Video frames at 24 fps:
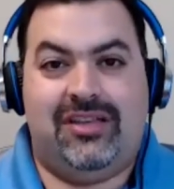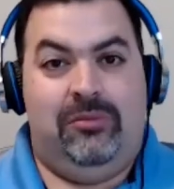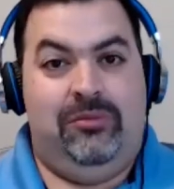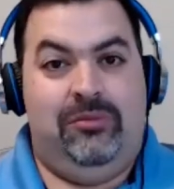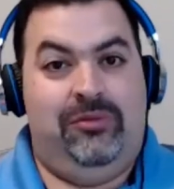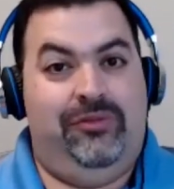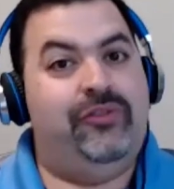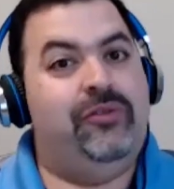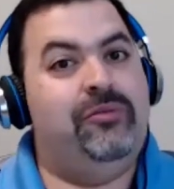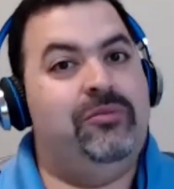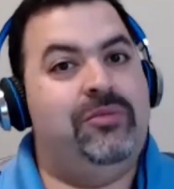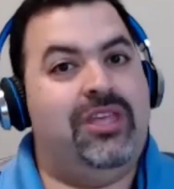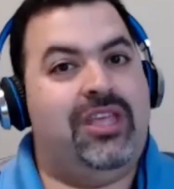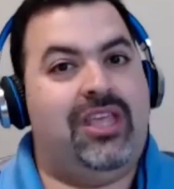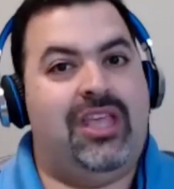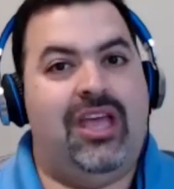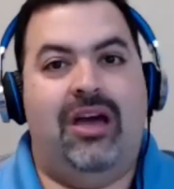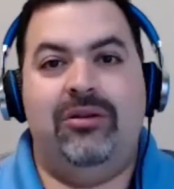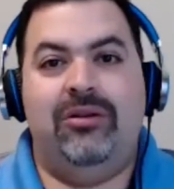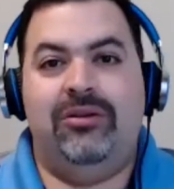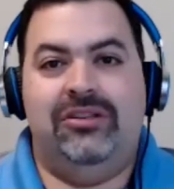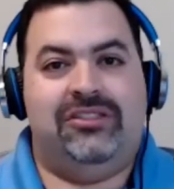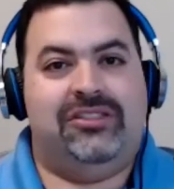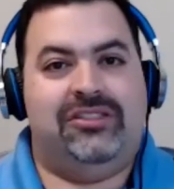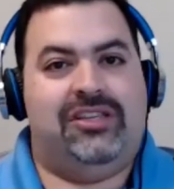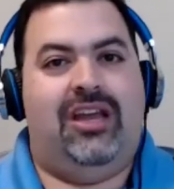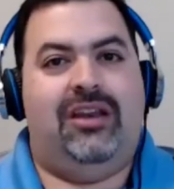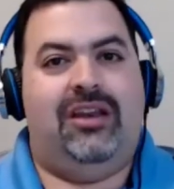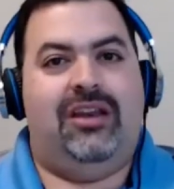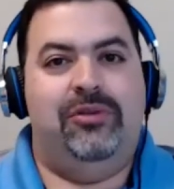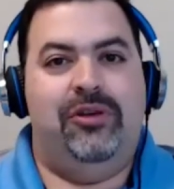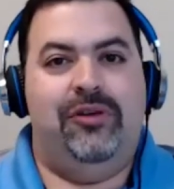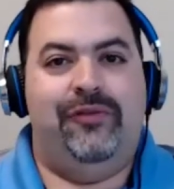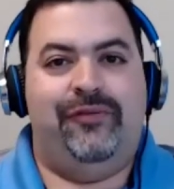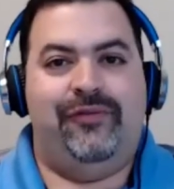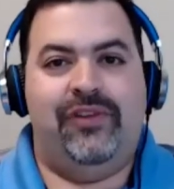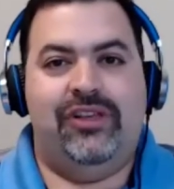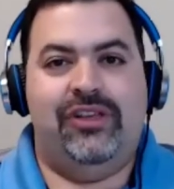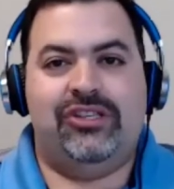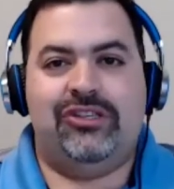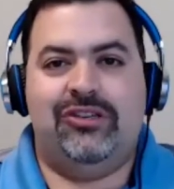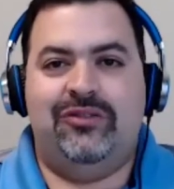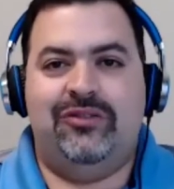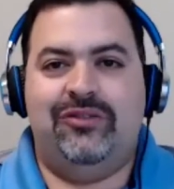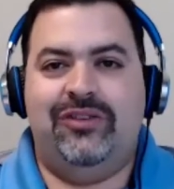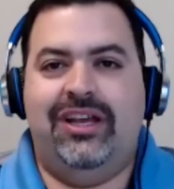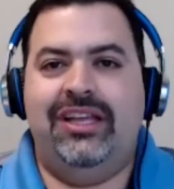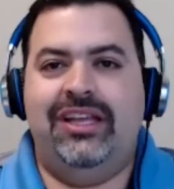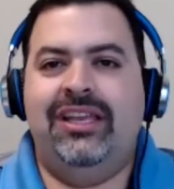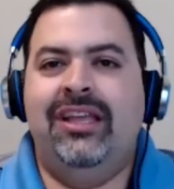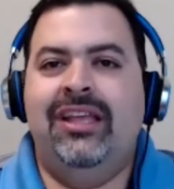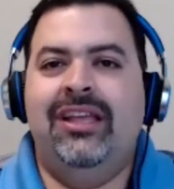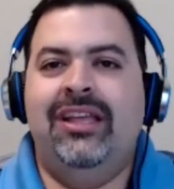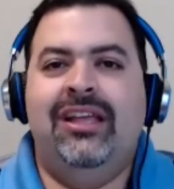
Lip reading: coming from the county. It's got to be official, right?